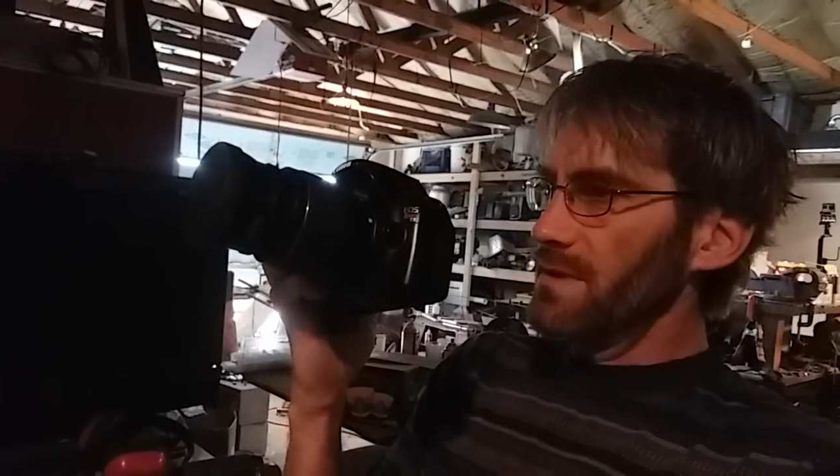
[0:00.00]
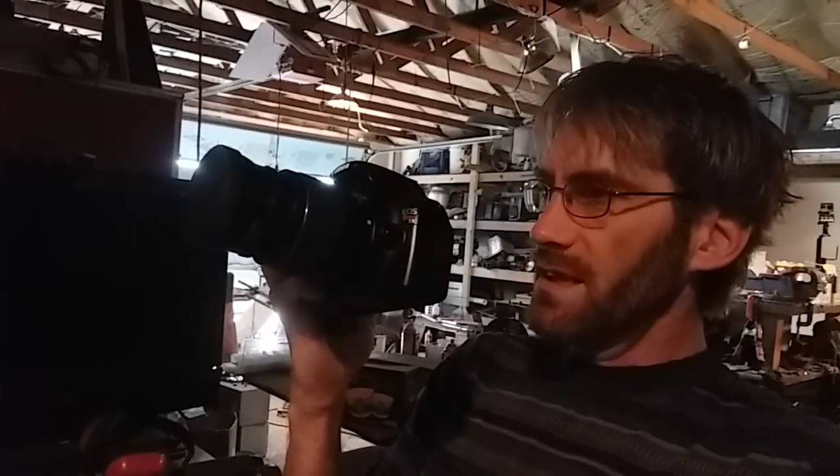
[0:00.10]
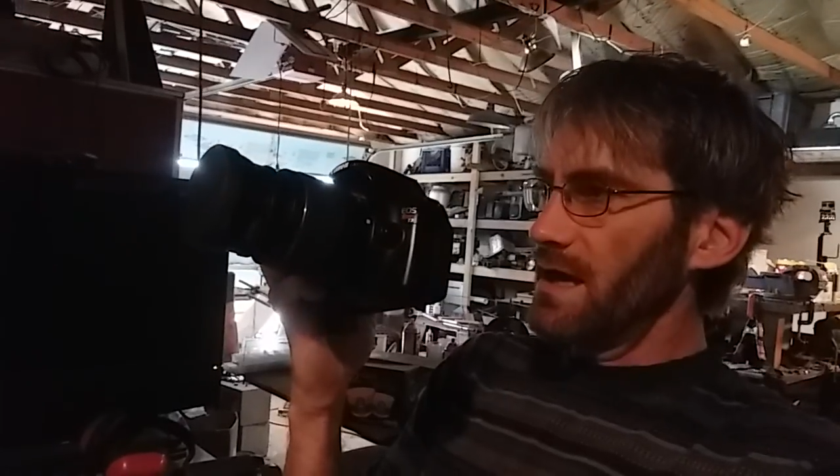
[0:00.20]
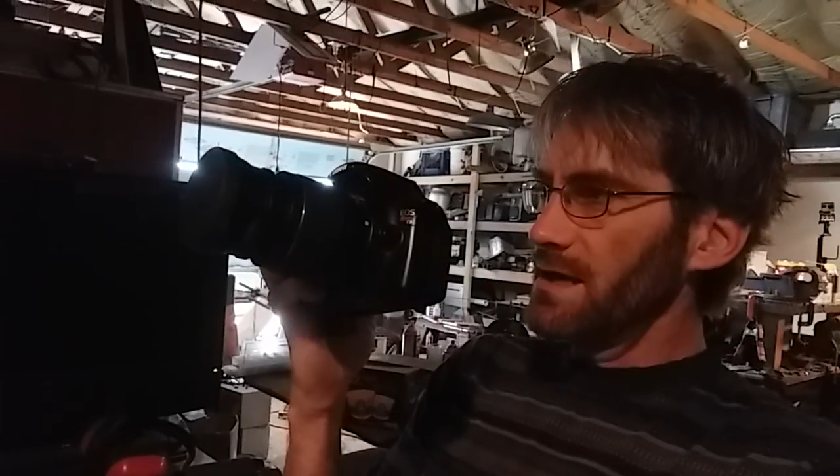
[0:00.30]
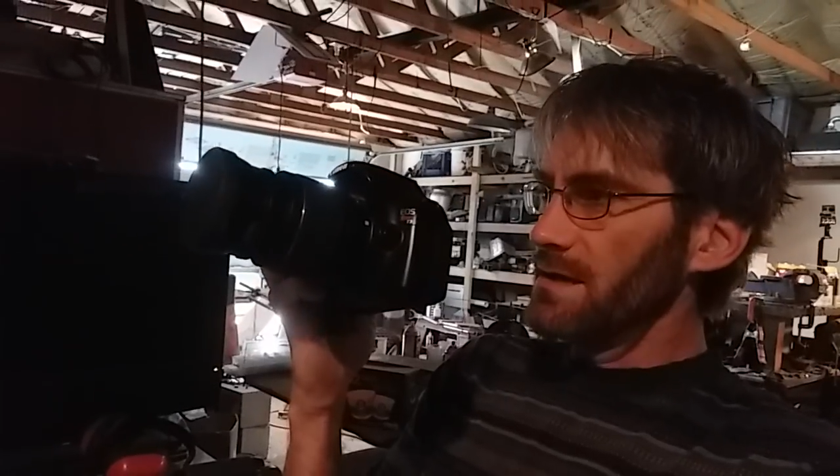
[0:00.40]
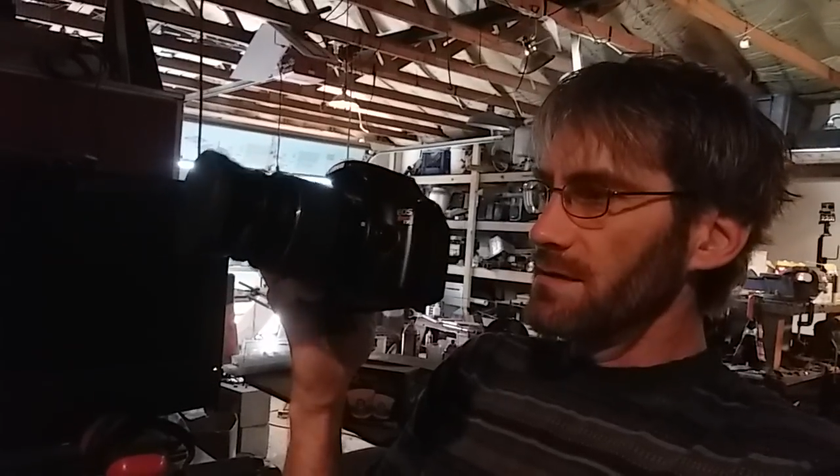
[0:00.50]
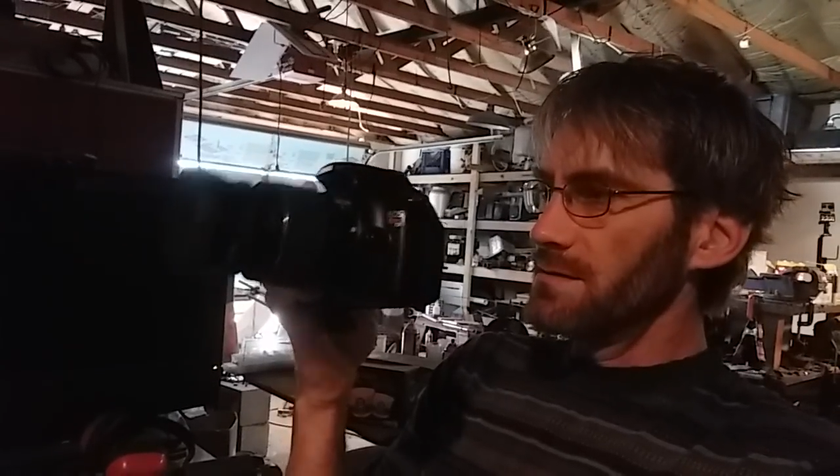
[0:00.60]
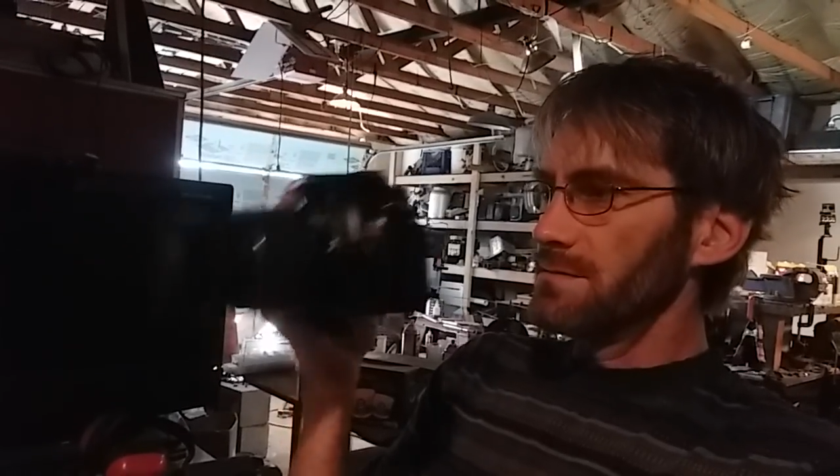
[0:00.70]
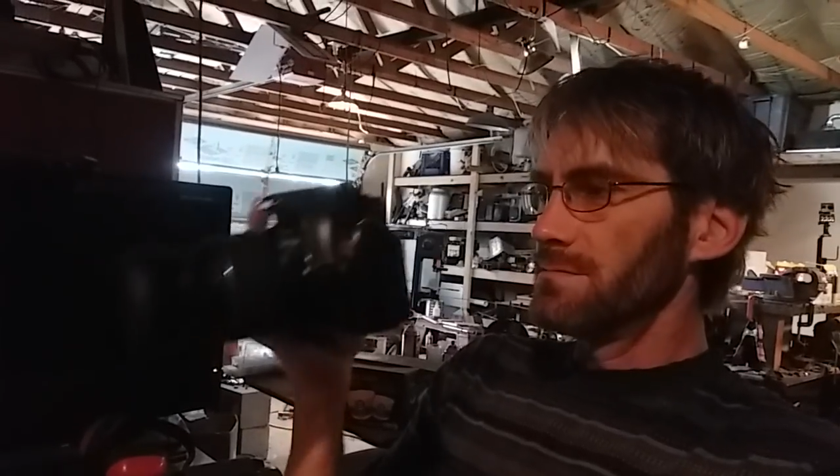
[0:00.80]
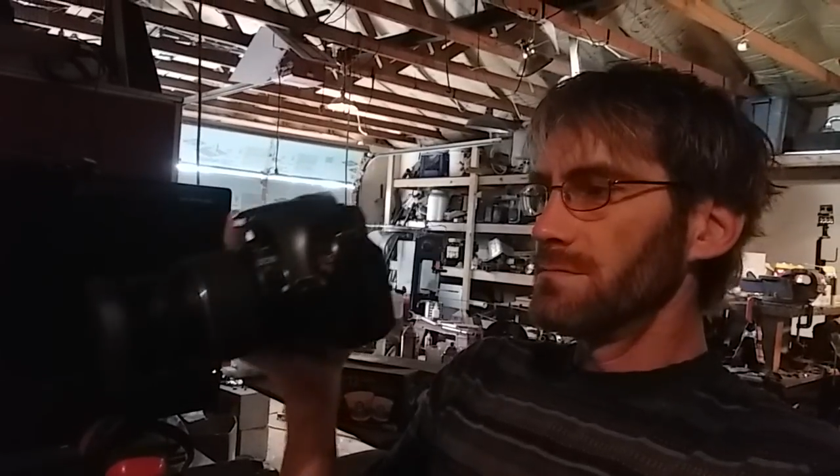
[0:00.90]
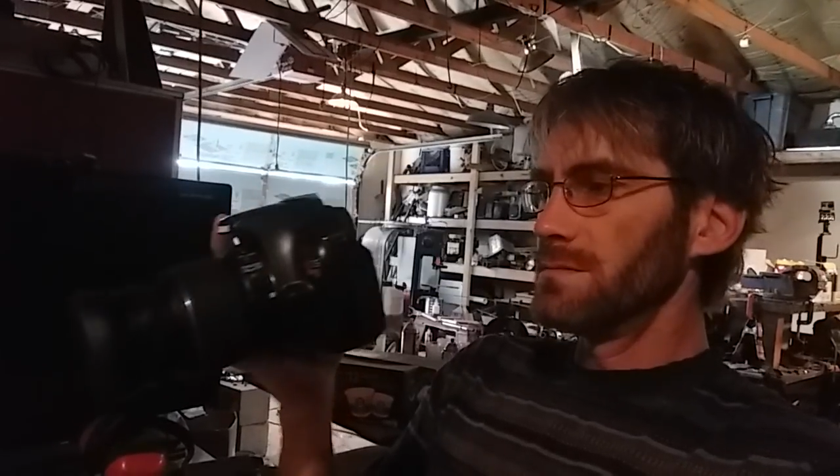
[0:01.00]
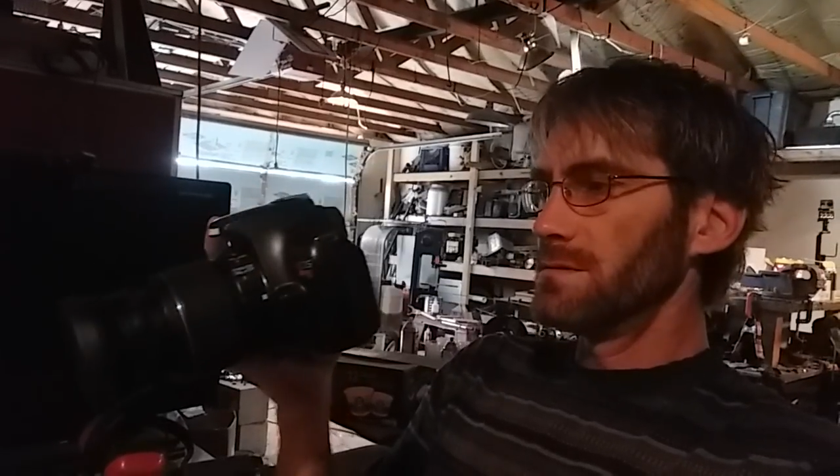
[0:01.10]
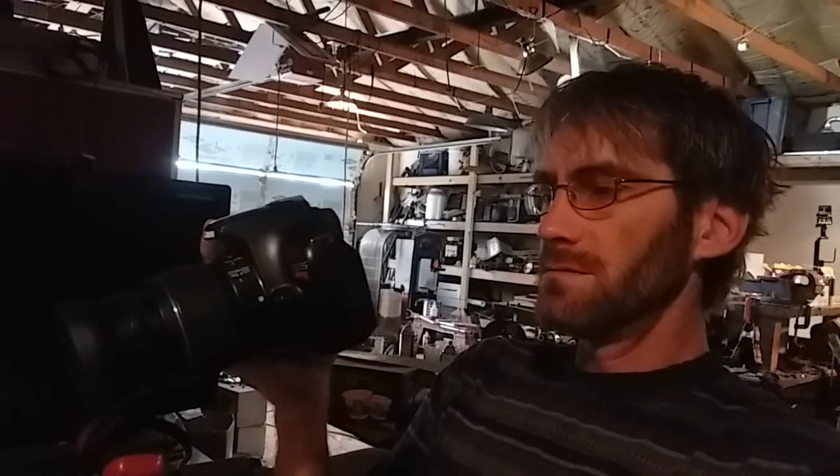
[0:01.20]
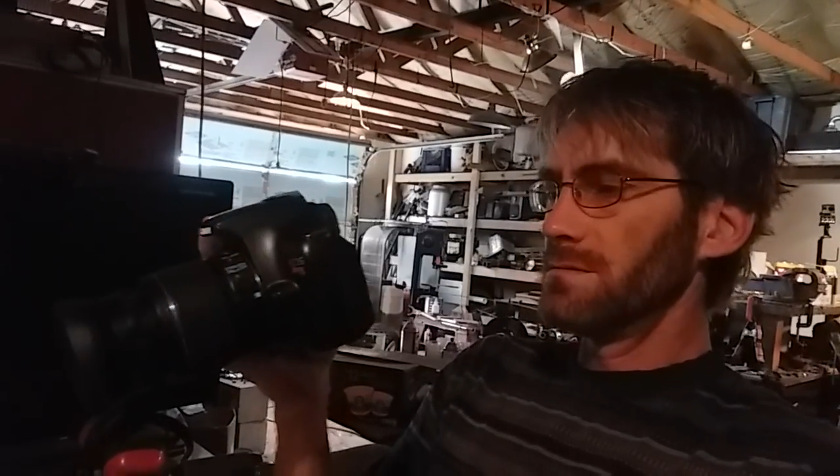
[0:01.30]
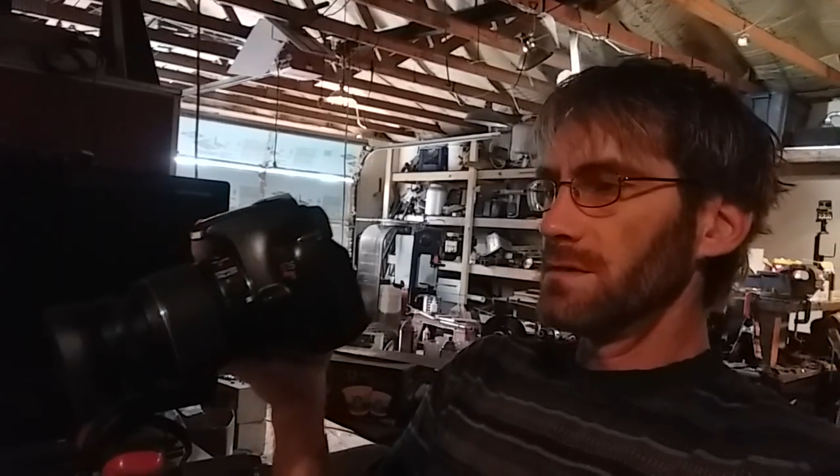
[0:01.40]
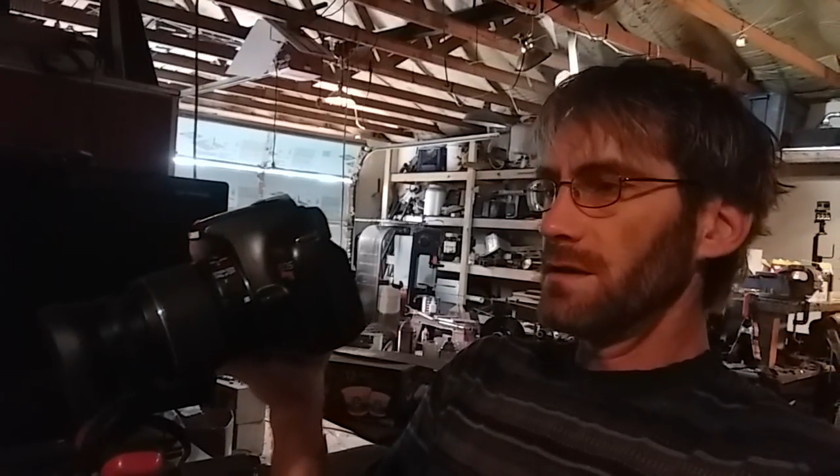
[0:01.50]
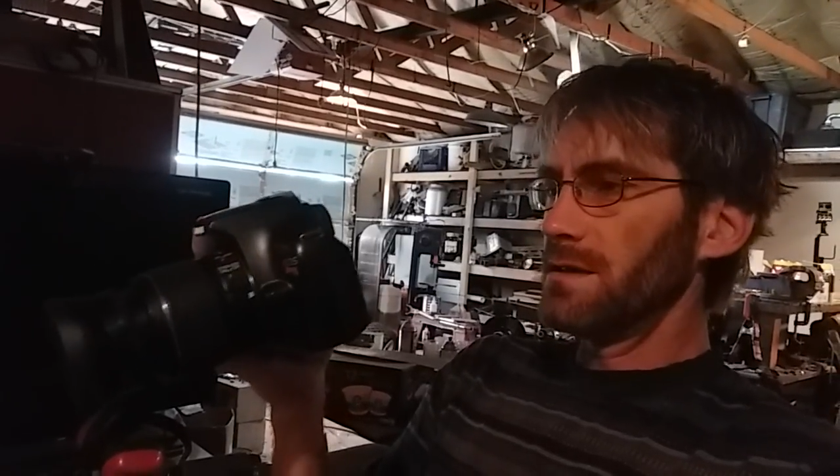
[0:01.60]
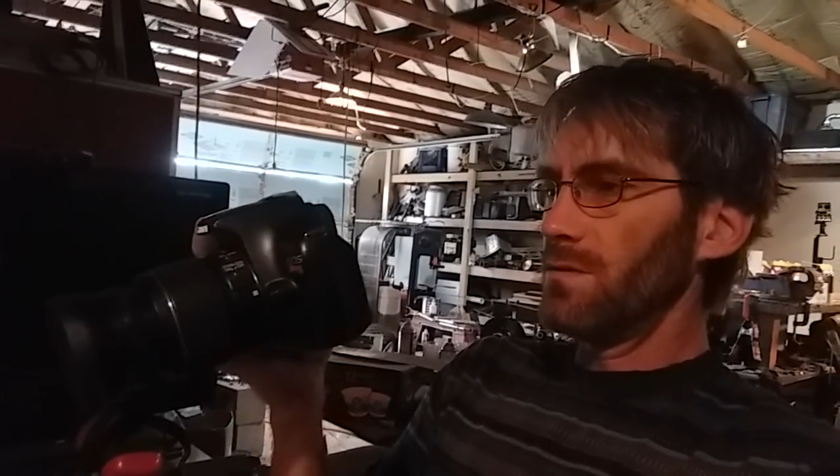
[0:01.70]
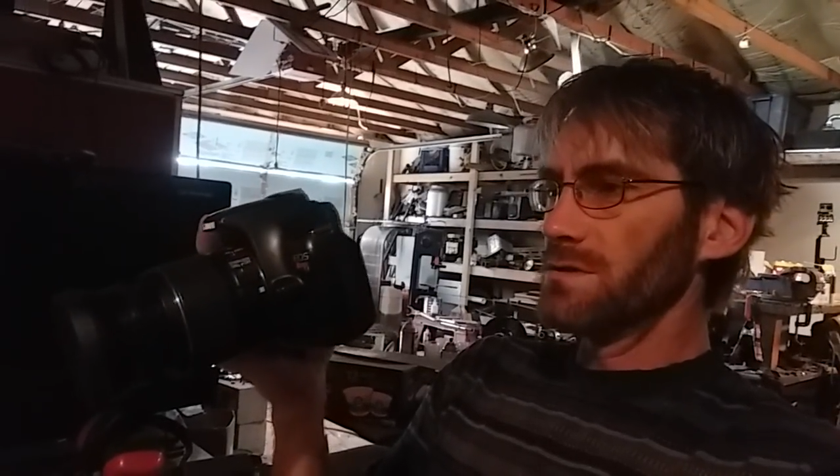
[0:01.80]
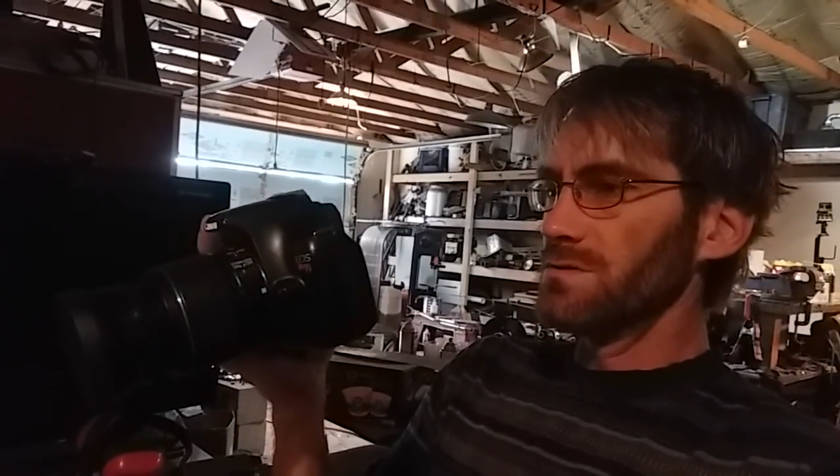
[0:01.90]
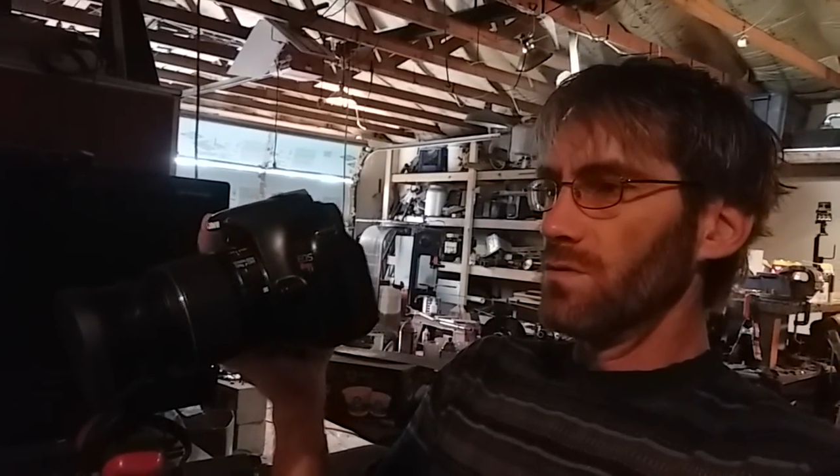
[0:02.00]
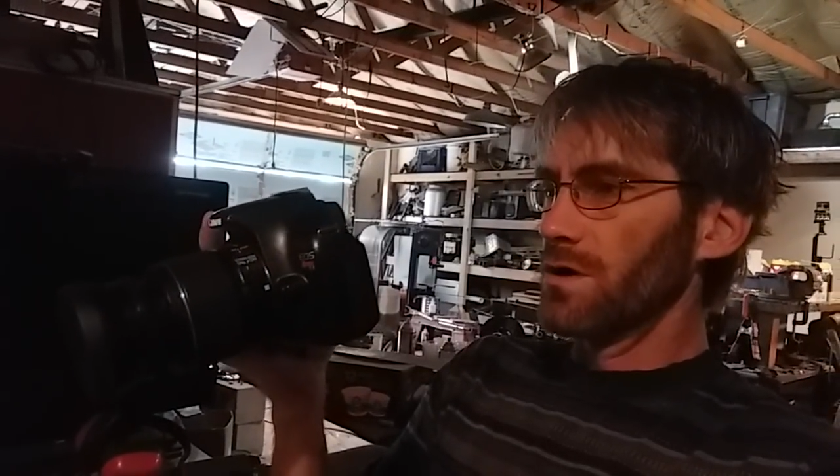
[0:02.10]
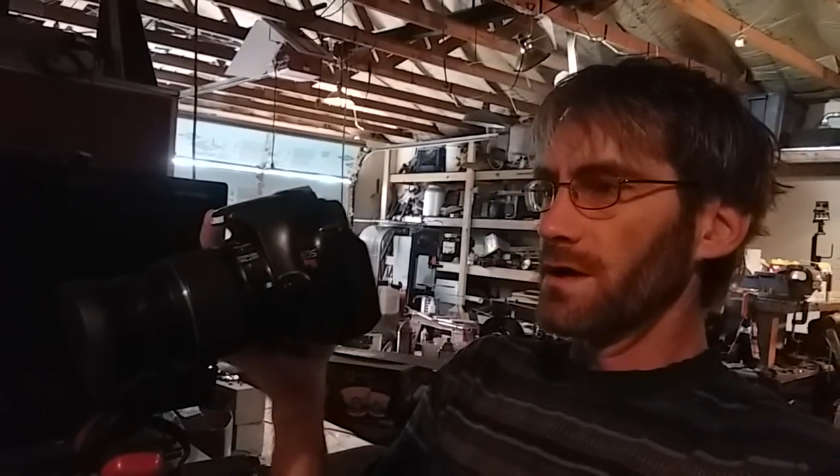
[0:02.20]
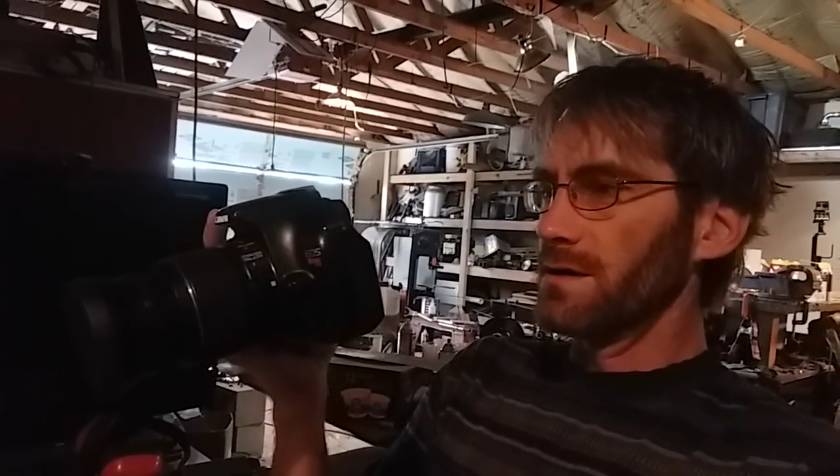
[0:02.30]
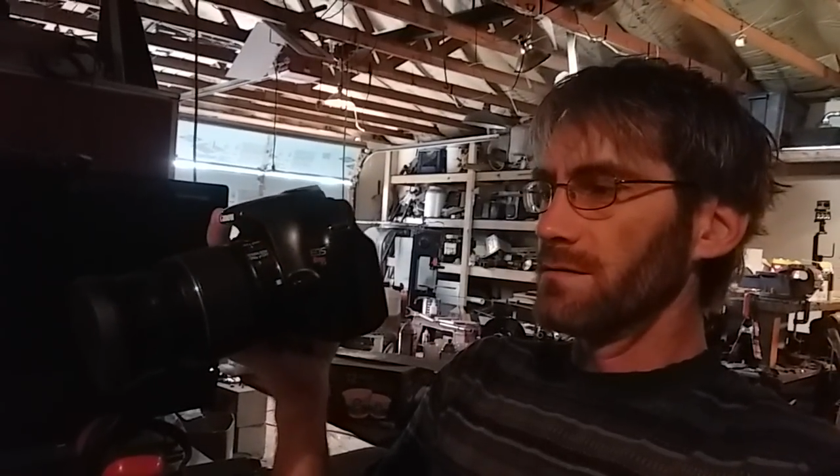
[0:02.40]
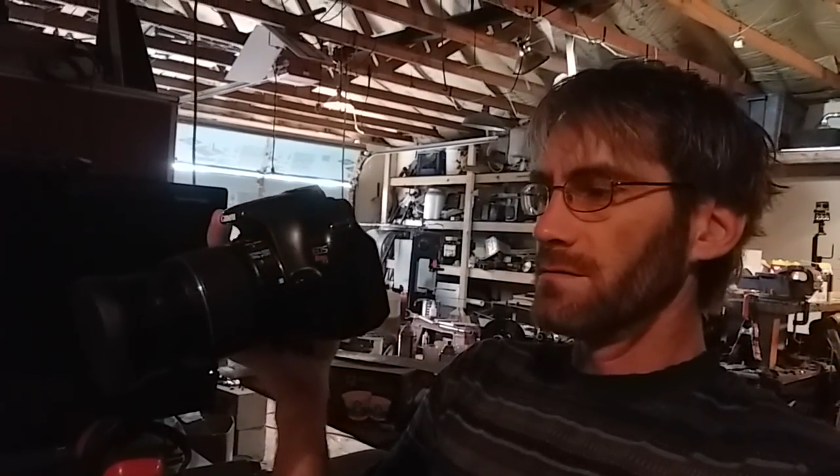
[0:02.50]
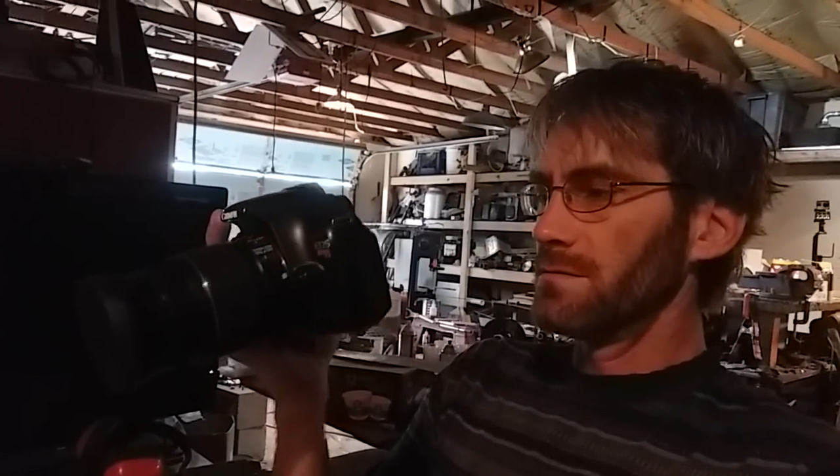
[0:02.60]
but that wasn't working.